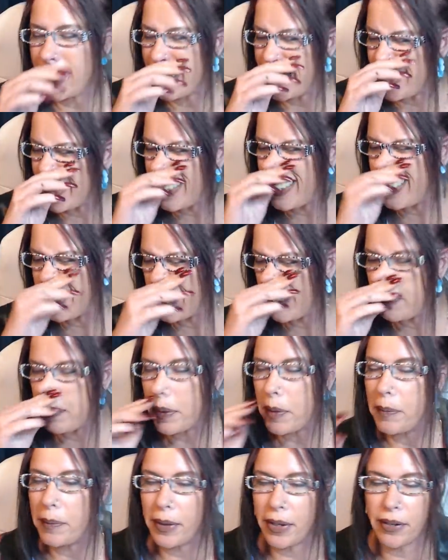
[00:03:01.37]
I did in the
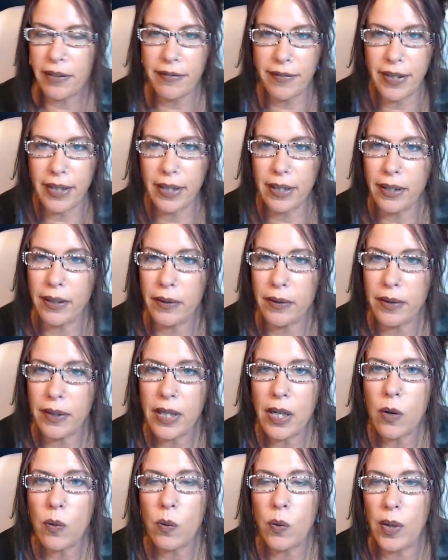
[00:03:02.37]
premiere video
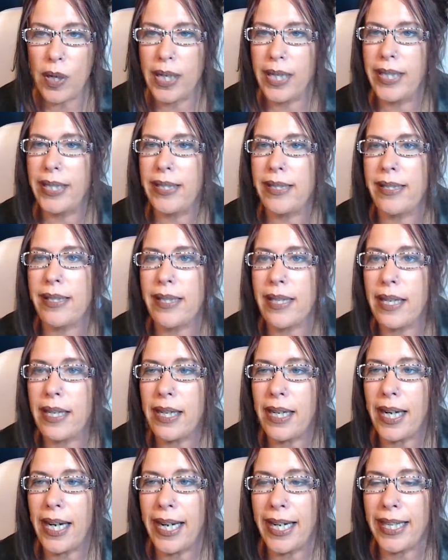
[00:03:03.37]
was
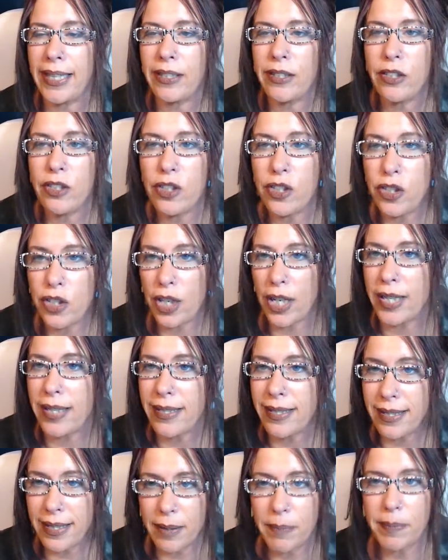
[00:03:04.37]
I
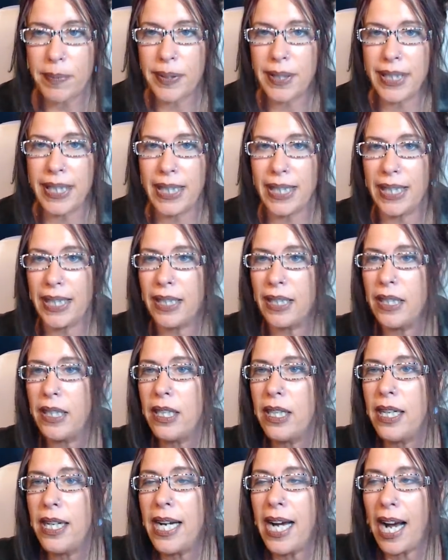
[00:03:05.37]
just simply
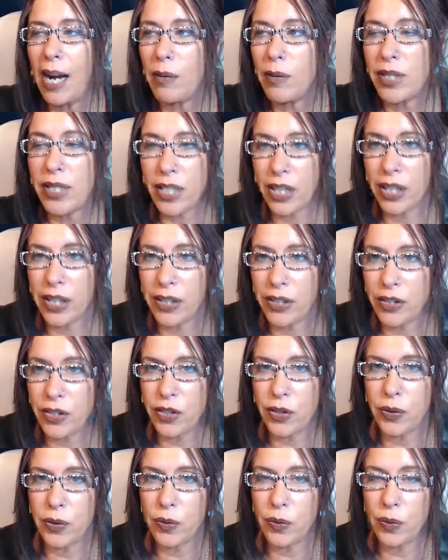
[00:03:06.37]
I was gonna
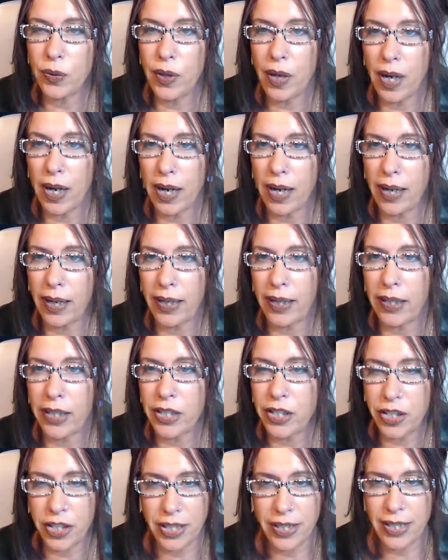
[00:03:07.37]
do uh,
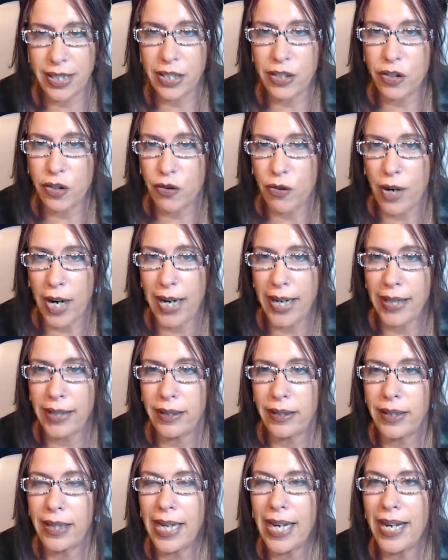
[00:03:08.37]
Kachinsky's
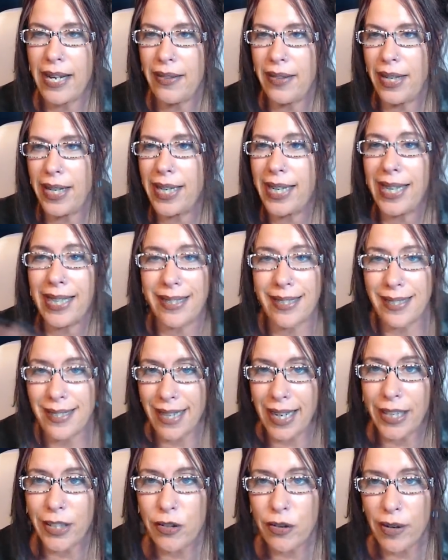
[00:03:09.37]
trial and then got
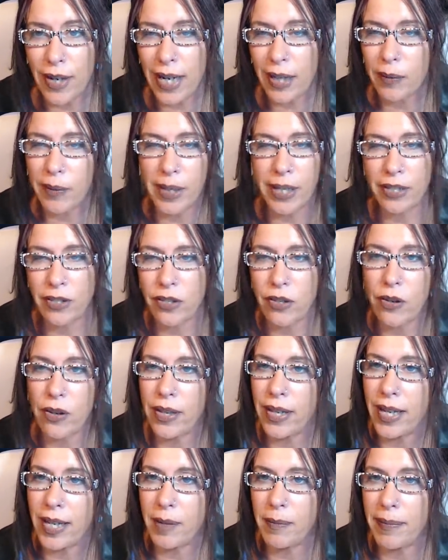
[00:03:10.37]
sidetracked when I saw
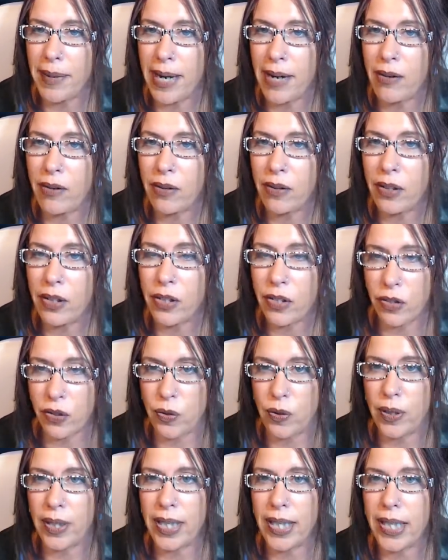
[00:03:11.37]
that about
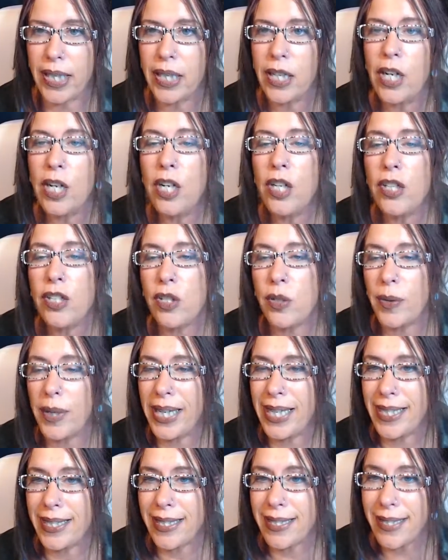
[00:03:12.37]
Kocourek. So what
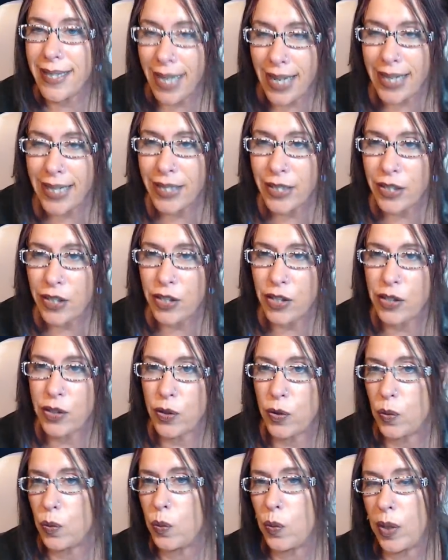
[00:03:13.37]
I decided to
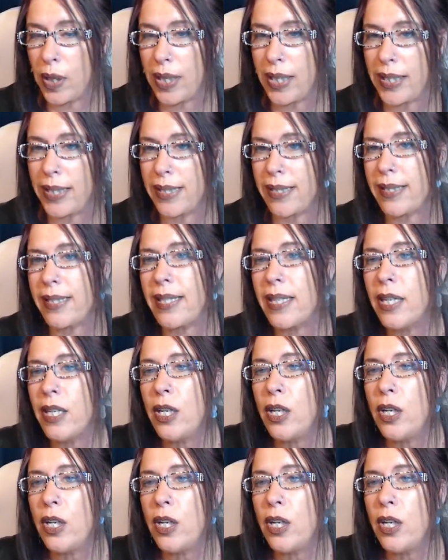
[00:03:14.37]
do was